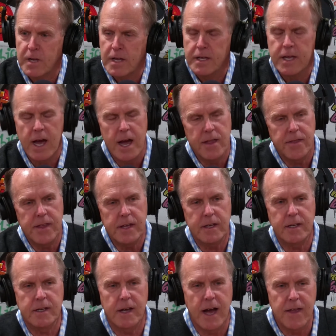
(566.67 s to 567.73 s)
Yeah, I
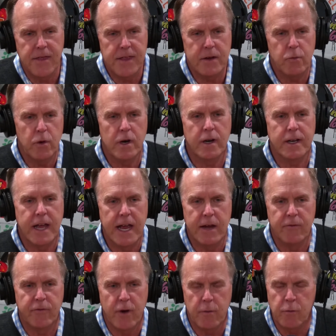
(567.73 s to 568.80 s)
think where it came
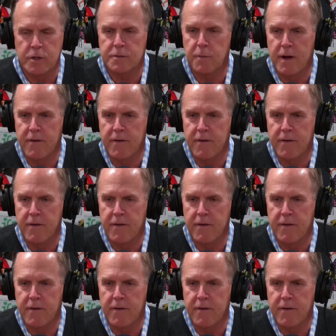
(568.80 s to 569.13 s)
from was my